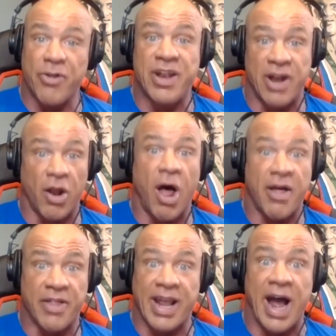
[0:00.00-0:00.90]
than a
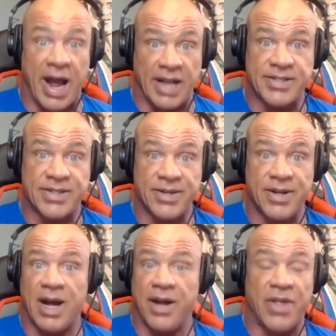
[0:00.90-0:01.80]
lot of the guys.
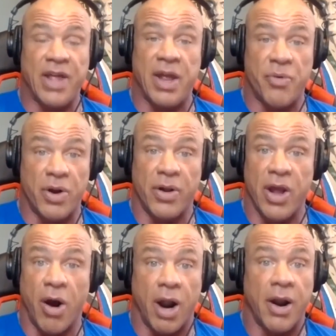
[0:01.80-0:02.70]
Uh, they, they
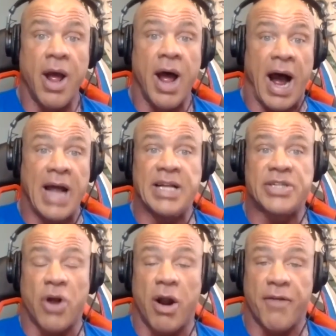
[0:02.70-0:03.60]
really are. I think
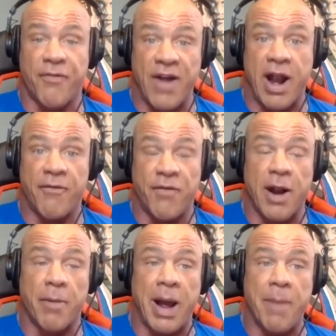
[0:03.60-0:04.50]
Charlotte Flair,
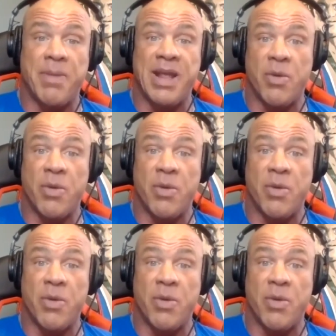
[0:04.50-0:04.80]
Flair might be